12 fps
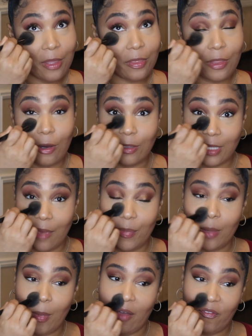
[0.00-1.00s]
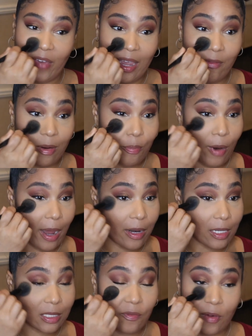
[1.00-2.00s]
Those have been my favorite
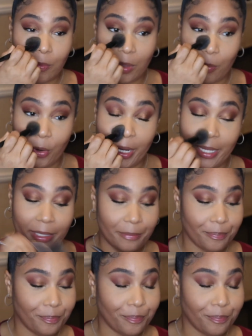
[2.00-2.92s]
products from the brand.